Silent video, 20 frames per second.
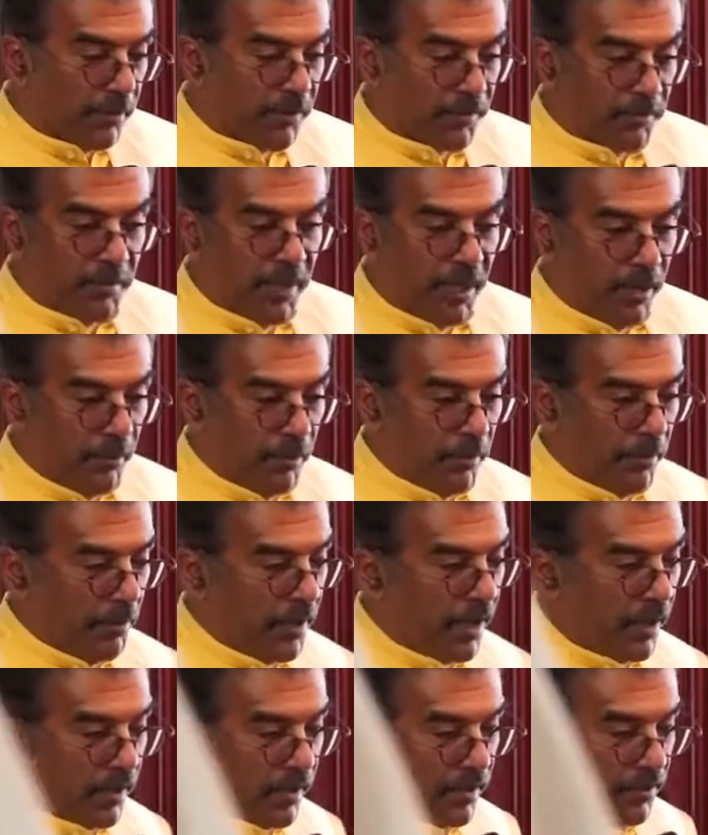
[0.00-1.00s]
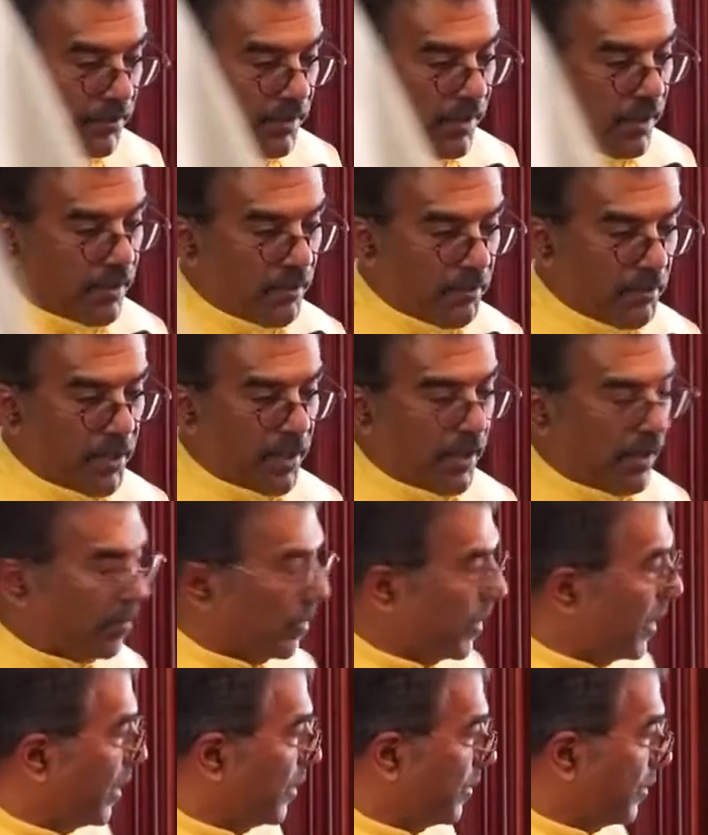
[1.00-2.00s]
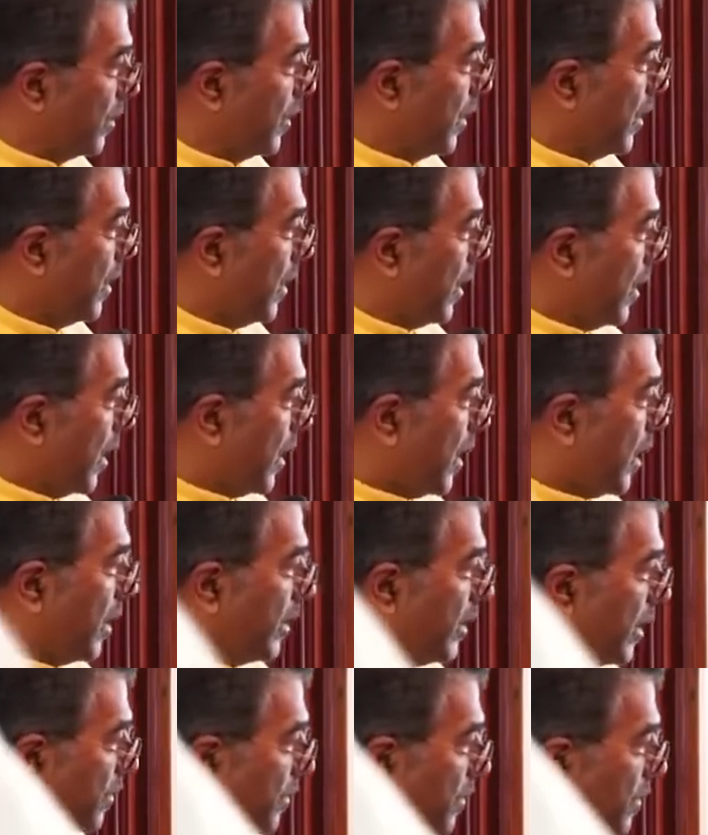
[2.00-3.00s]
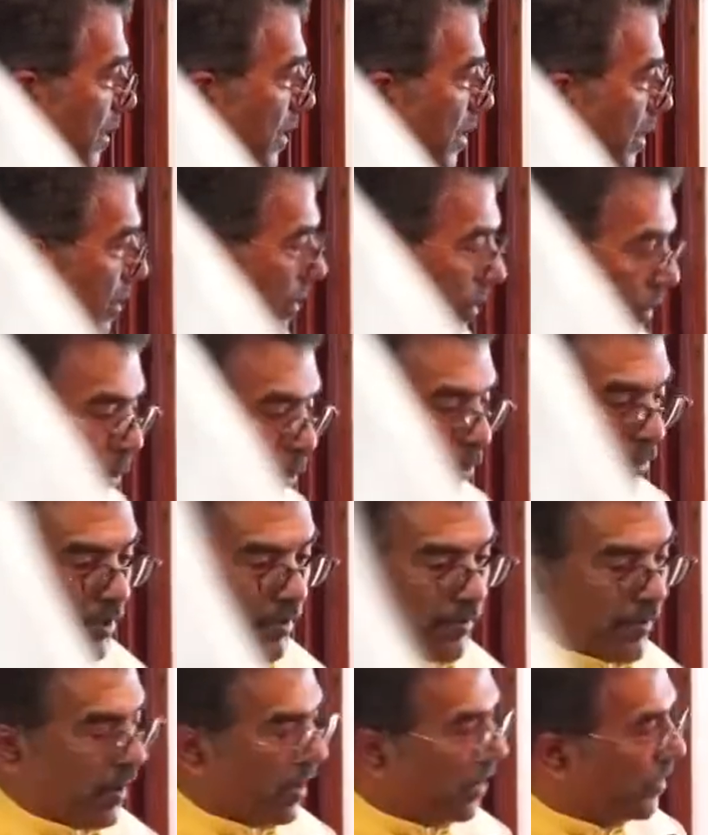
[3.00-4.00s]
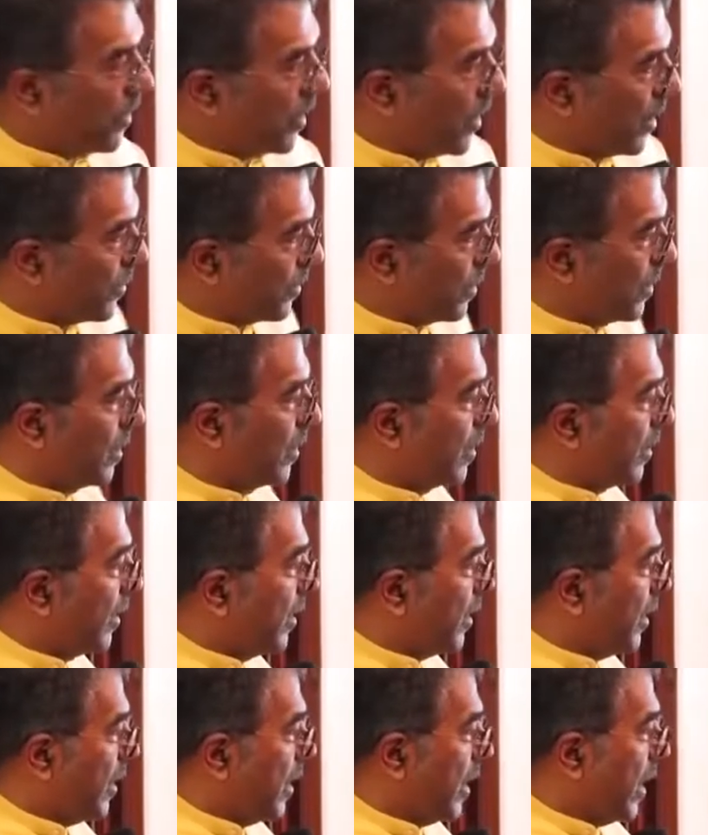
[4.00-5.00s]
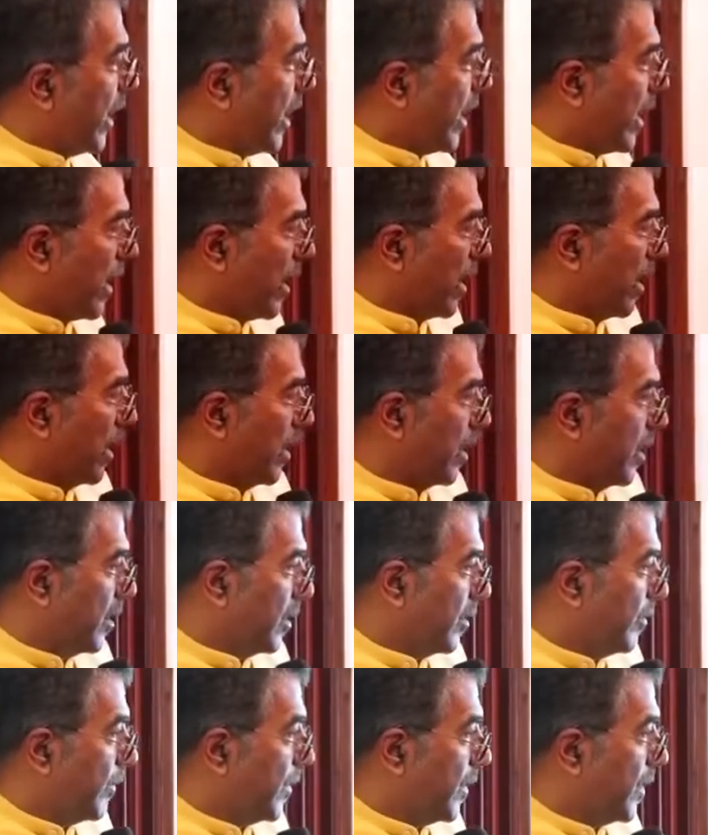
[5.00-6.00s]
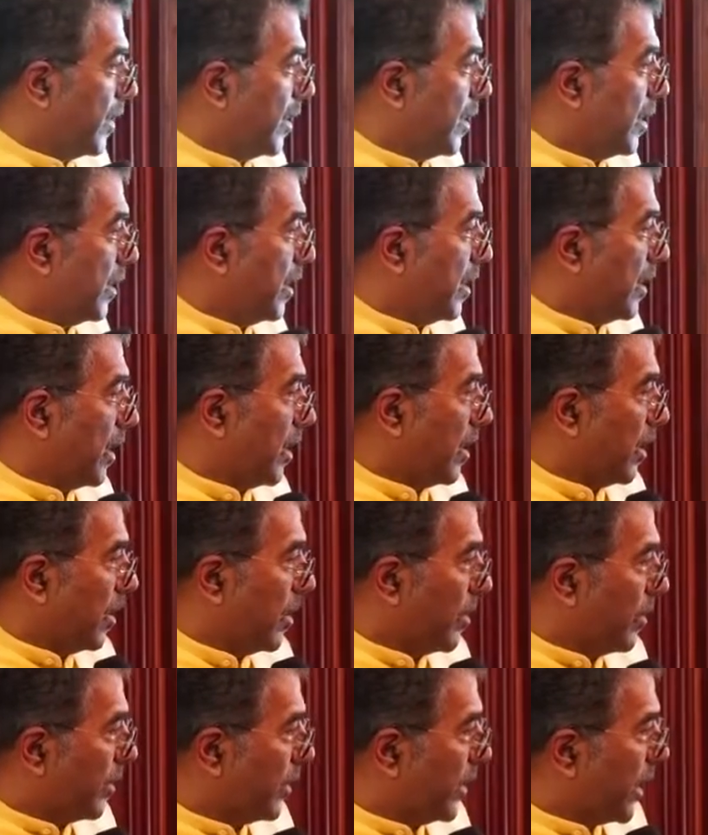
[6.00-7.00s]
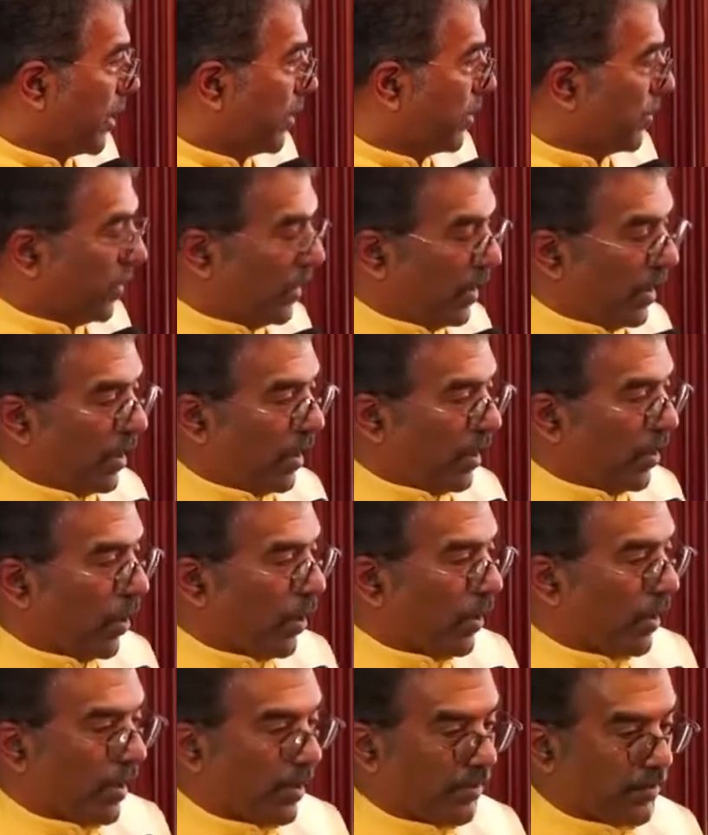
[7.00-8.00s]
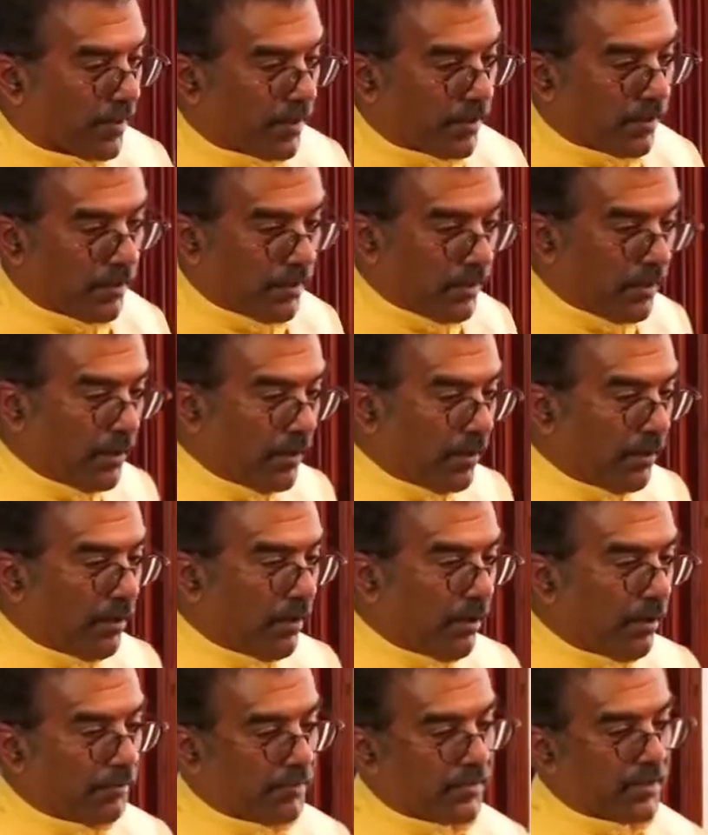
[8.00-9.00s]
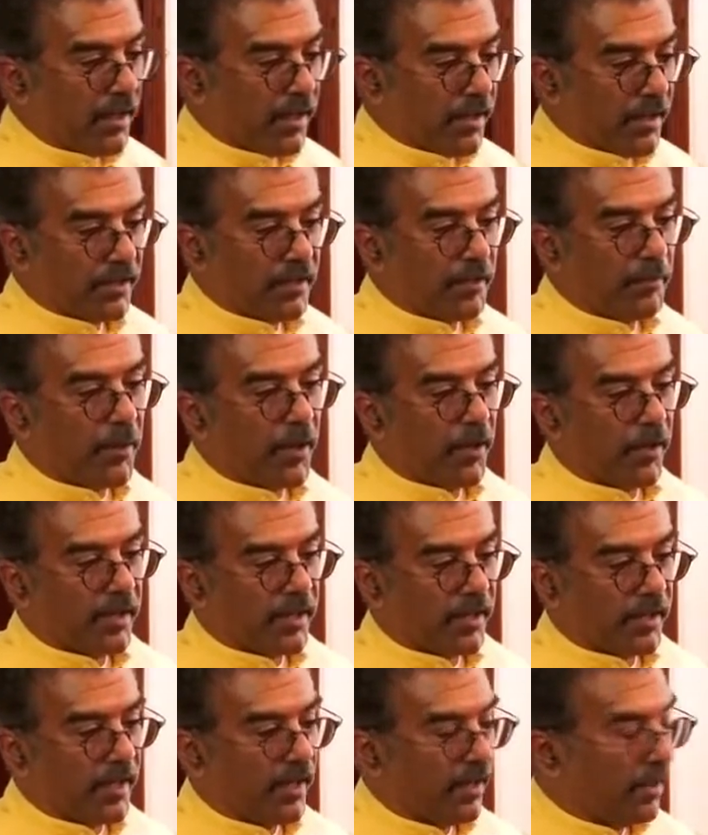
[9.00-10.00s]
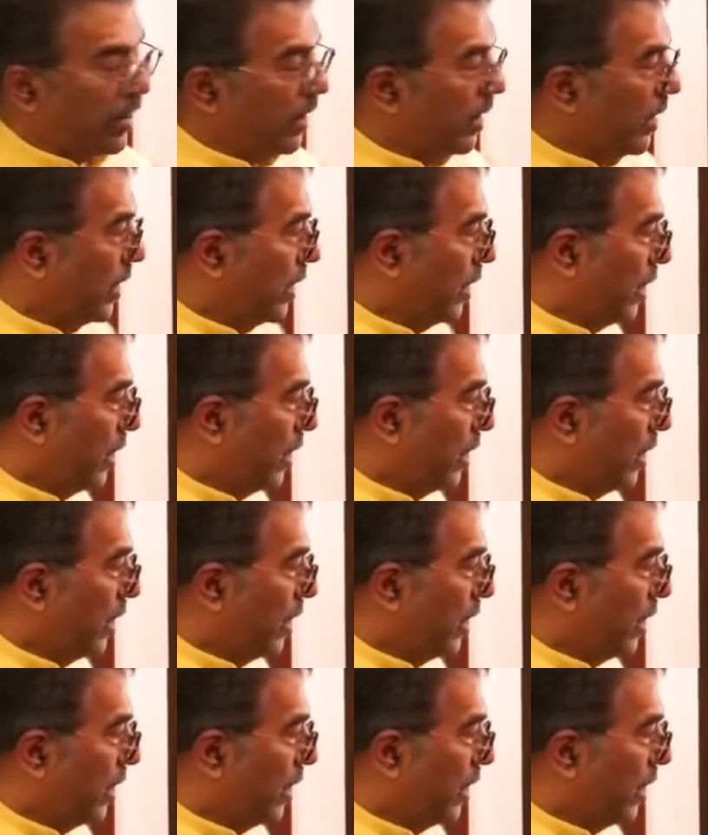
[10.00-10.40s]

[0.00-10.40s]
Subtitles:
it was being built in Salem in our place. That's the roots of our education, and that is the inauguration of Thiagaraja Polytechnic,